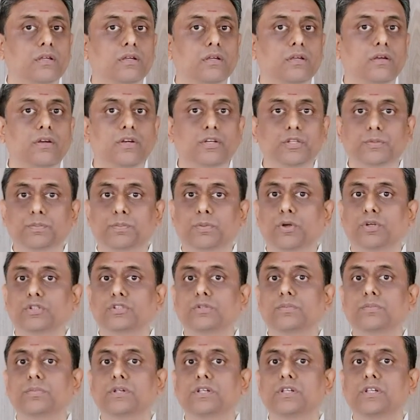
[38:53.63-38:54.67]
it is
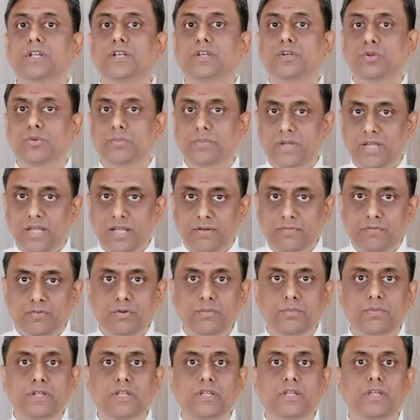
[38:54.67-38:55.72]
possible that you may have to
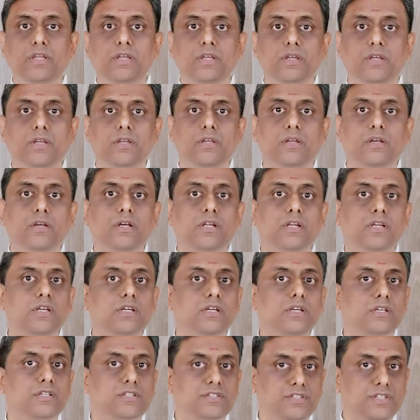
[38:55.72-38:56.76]
be a
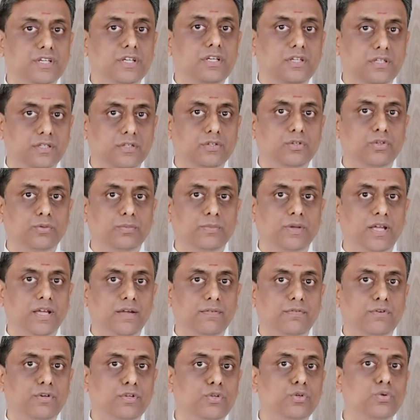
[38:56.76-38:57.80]
little stern. You may
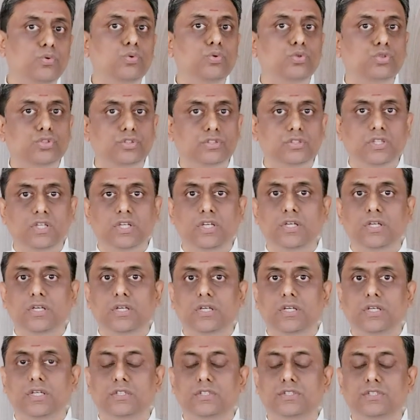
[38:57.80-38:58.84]
have to use
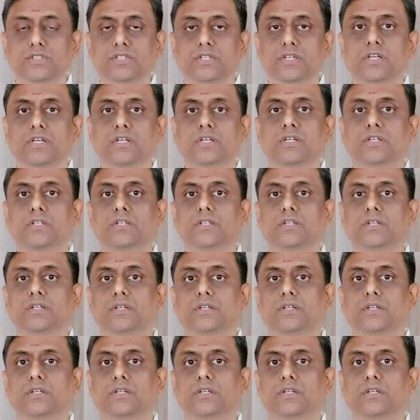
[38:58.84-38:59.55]
a stern